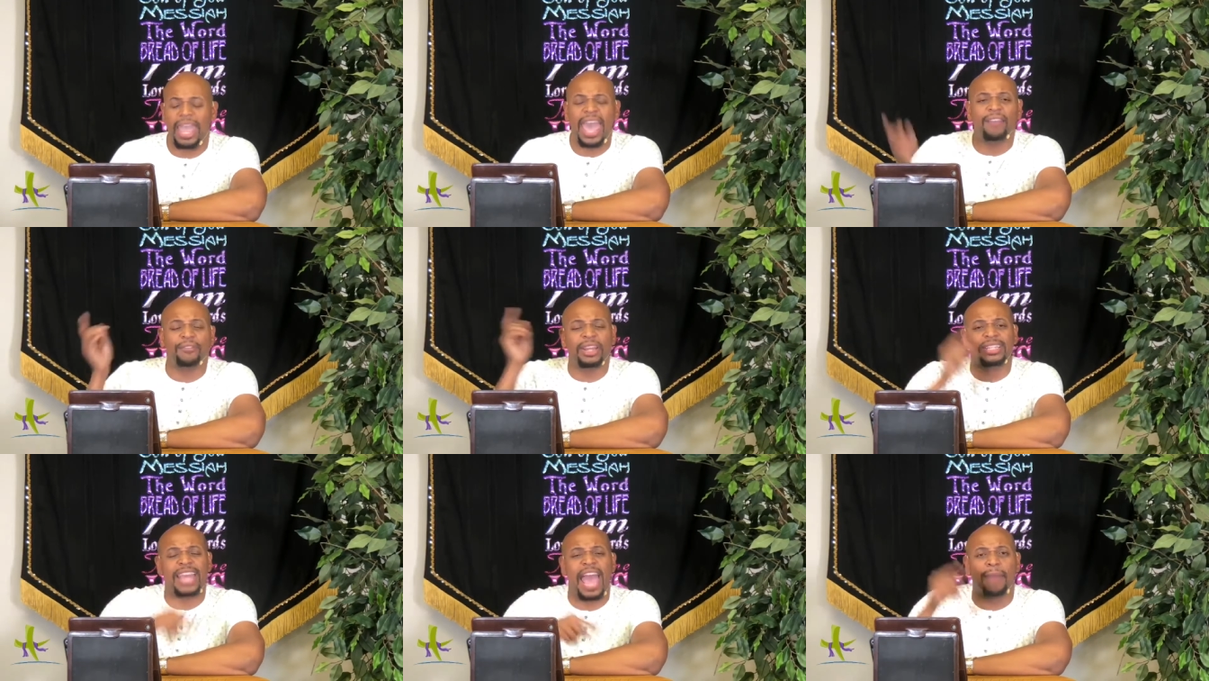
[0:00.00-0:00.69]
Every
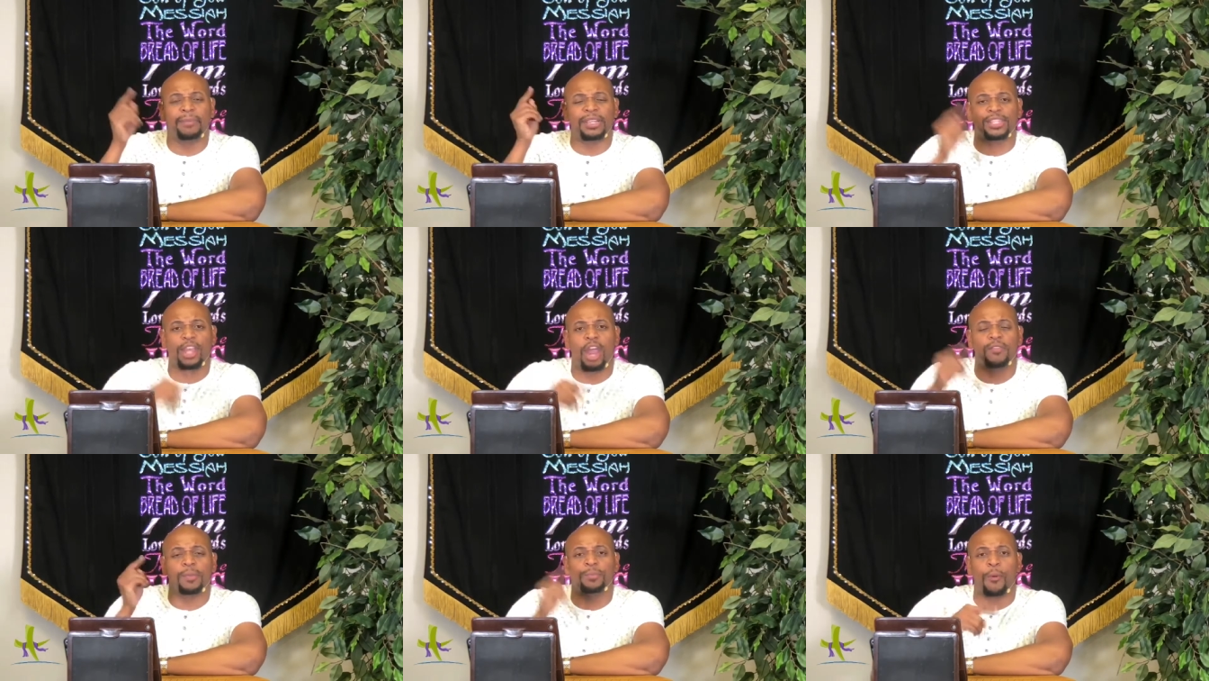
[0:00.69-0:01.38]
time the
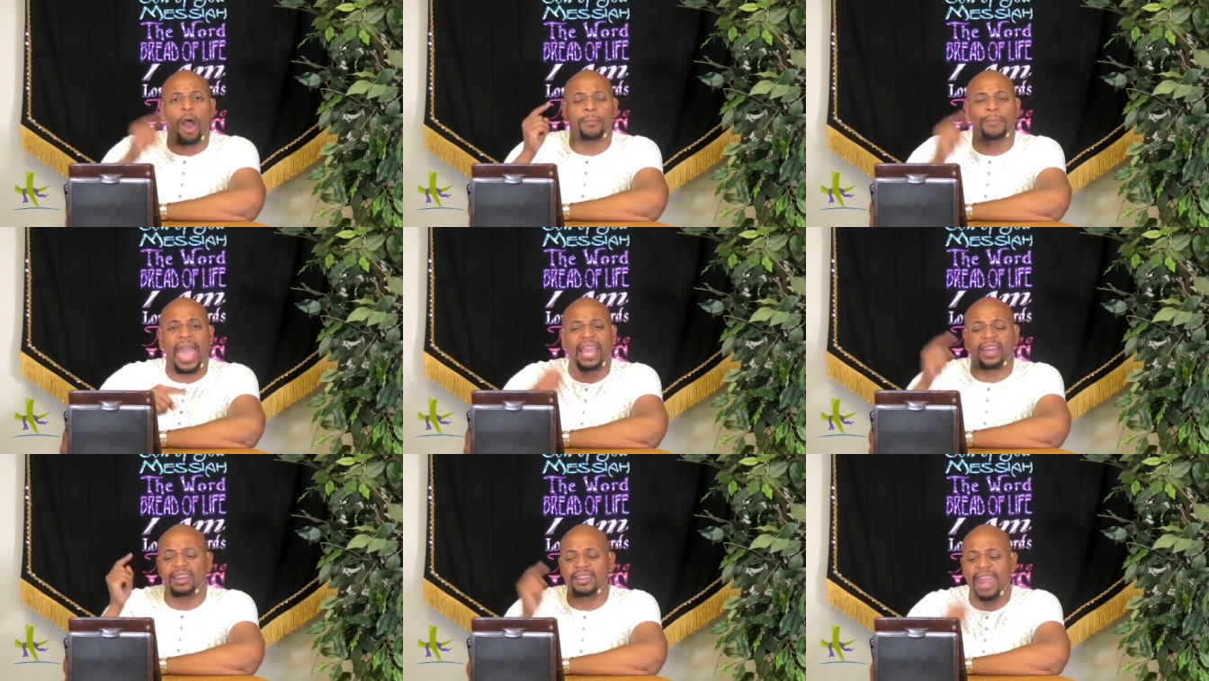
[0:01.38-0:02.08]
servant brought
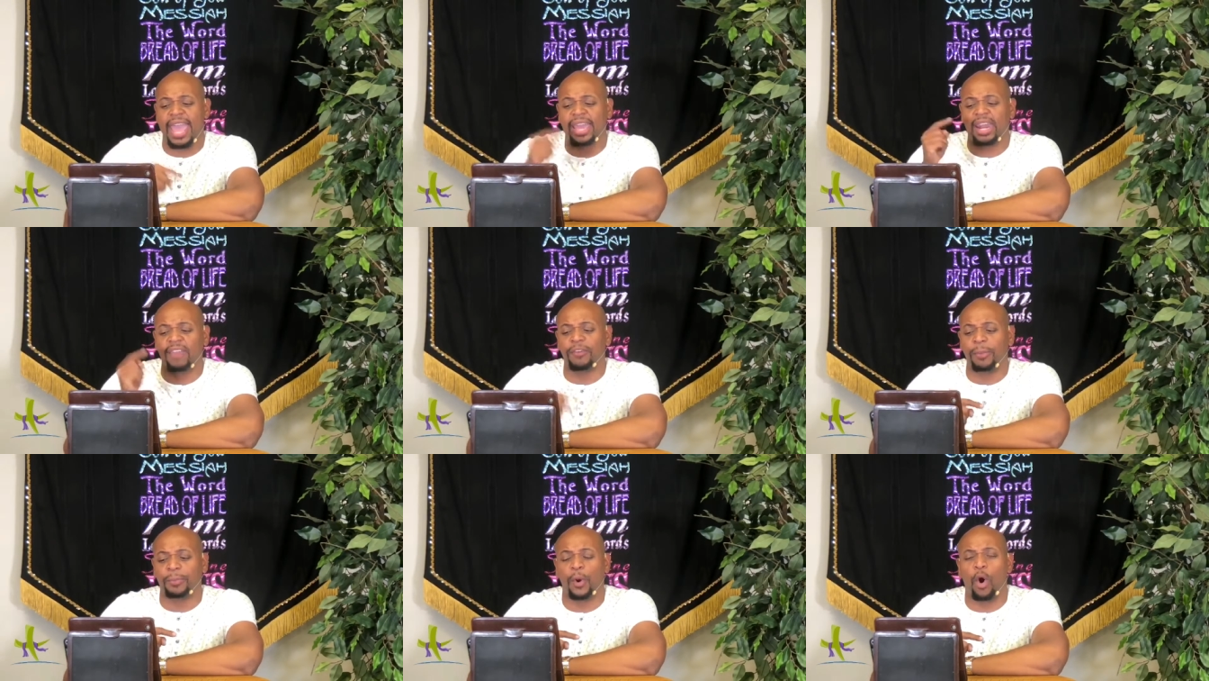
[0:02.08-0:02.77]
back a negative
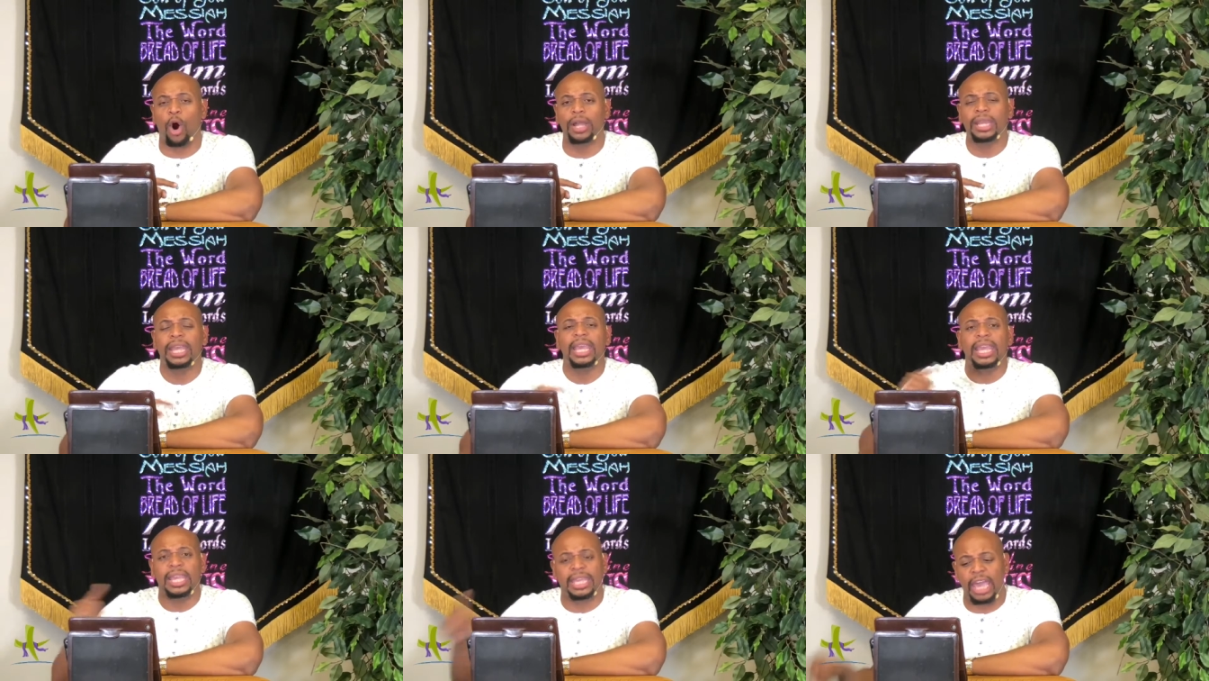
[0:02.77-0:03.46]
report,
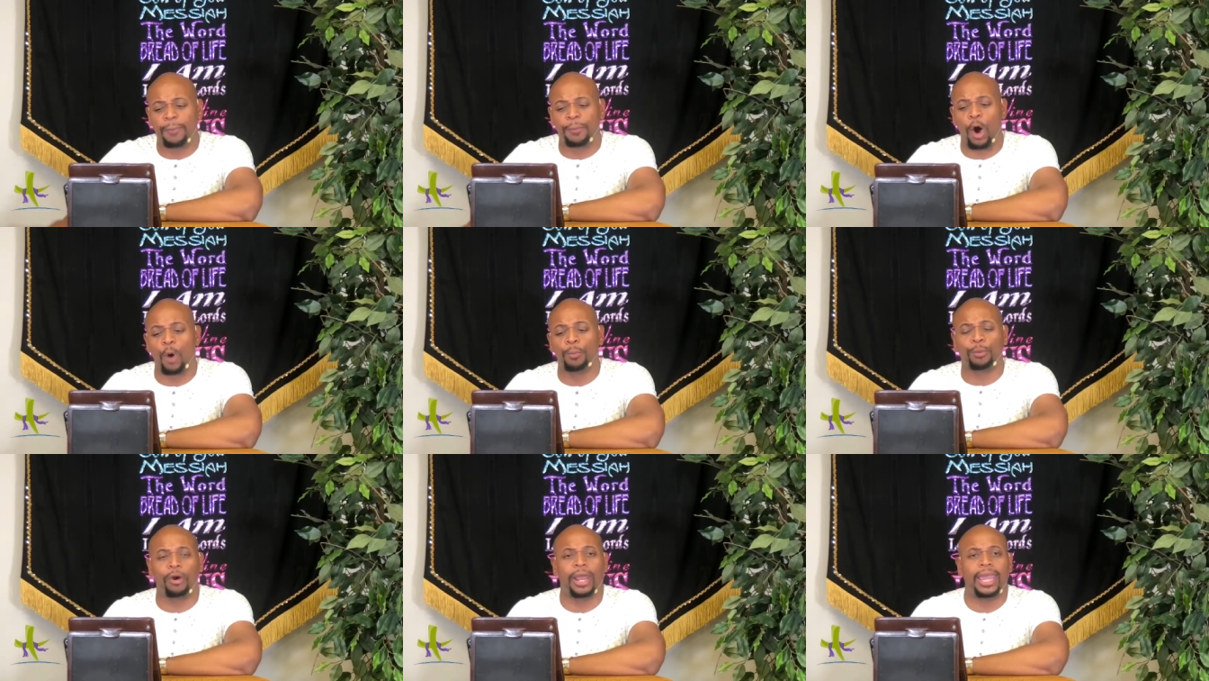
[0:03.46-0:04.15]
he kept on
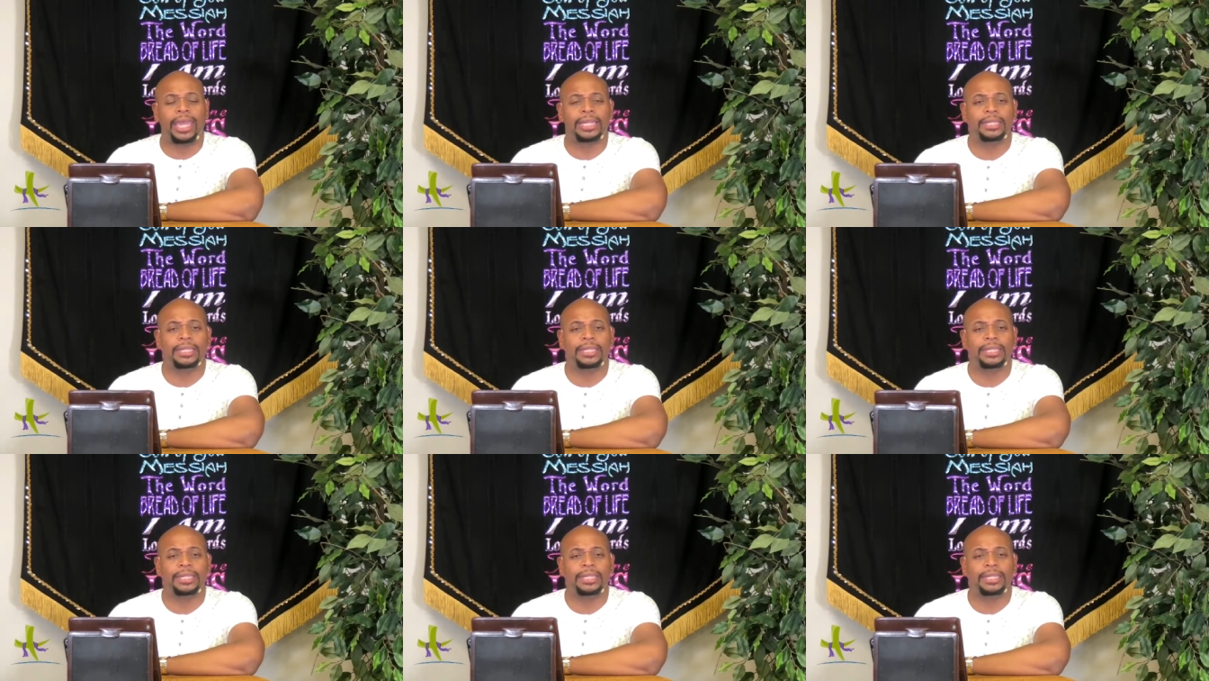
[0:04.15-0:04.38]
praying.